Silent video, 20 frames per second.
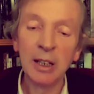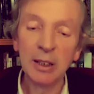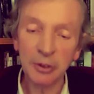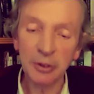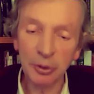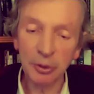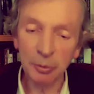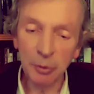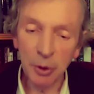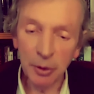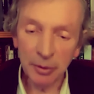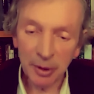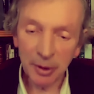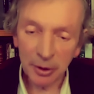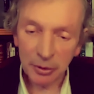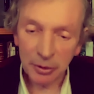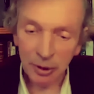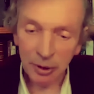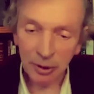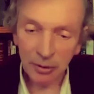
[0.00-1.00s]
to move
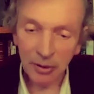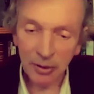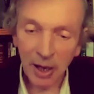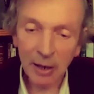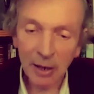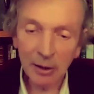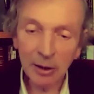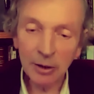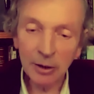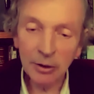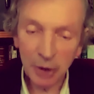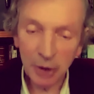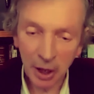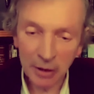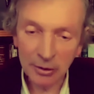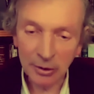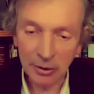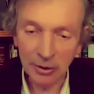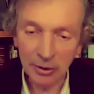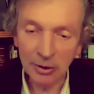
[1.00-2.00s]
into a narrow
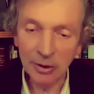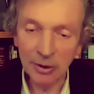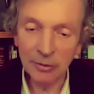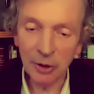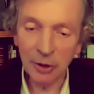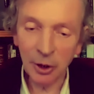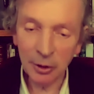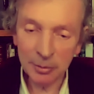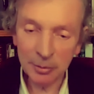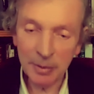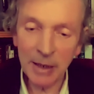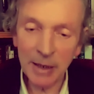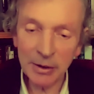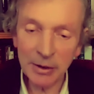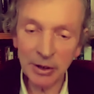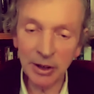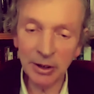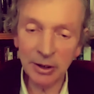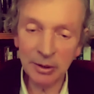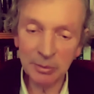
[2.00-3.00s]
tunnel of
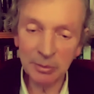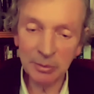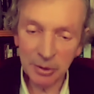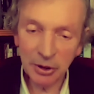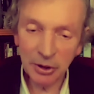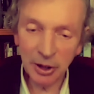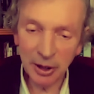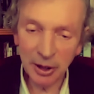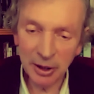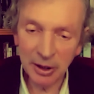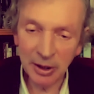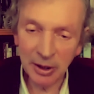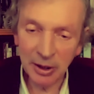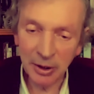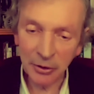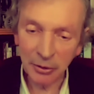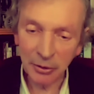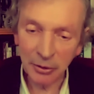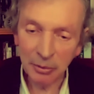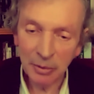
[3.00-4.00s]
dogmatic
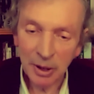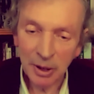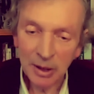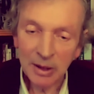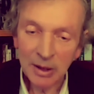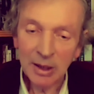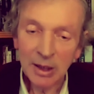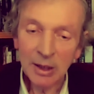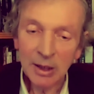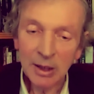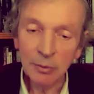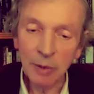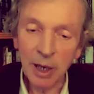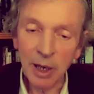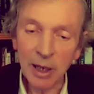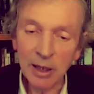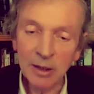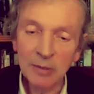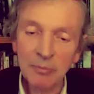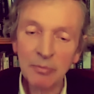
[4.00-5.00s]
materialism,
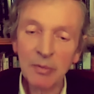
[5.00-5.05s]
where